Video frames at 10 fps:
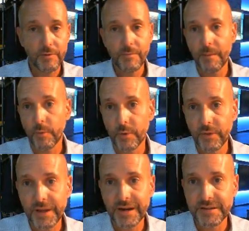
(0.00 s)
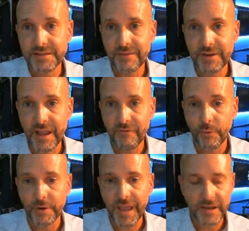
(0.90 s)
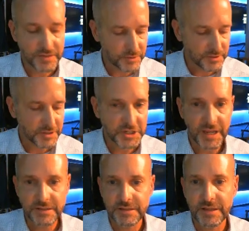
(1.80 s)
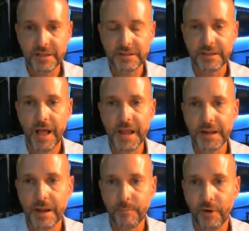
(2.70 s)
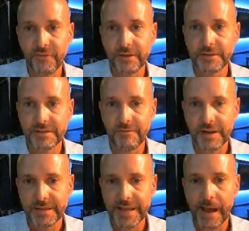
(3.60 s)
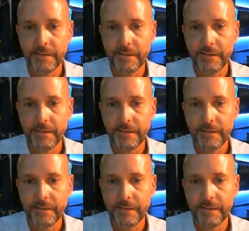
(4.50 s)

Remember, we're looking at a seven-day forecast here, so the chances of this lining up perfectly seven days out